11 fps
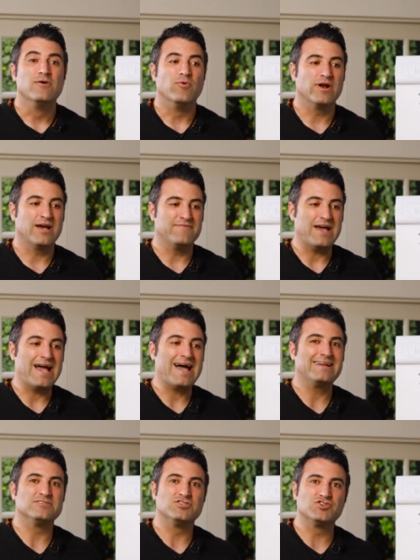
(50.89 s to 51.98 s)
when I've
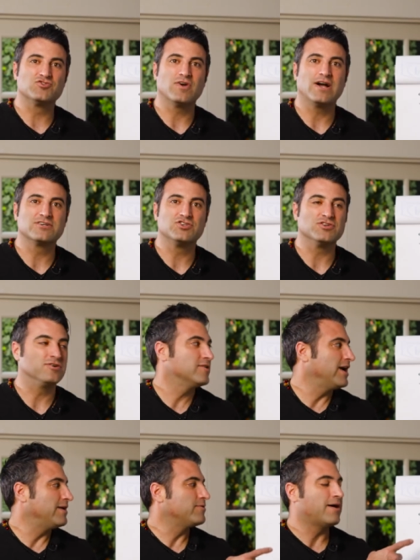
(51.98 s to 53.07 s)
added structure,
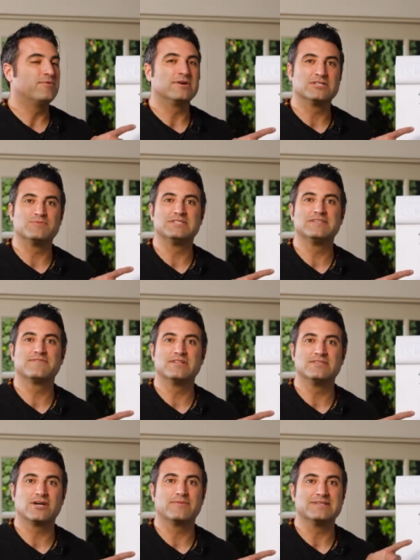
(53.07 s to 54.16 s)
and I want to specifically
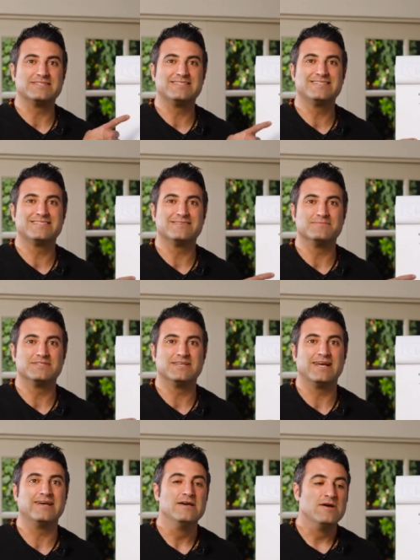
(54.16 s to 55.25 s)
talk about systems
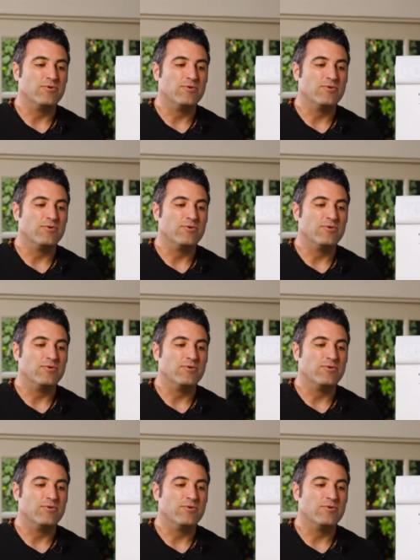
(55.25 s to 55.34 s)
today,